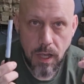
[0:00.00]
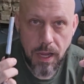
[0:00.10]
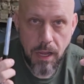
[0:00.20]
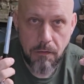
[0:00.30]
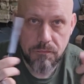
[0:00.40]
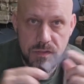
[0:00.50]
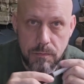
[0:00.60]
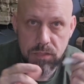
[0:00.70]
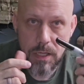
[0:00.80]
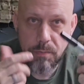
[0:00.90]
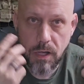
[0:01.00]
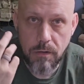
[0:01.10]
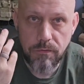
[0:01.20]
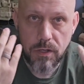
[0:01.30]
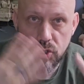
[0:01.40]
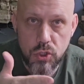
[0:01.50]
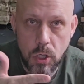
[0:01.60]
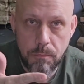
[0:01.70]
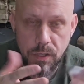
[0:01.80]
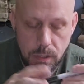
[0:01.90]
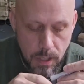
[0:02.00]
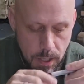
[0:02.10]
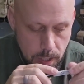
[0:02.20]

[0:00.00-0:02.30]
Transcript: I have some type of Sharpie,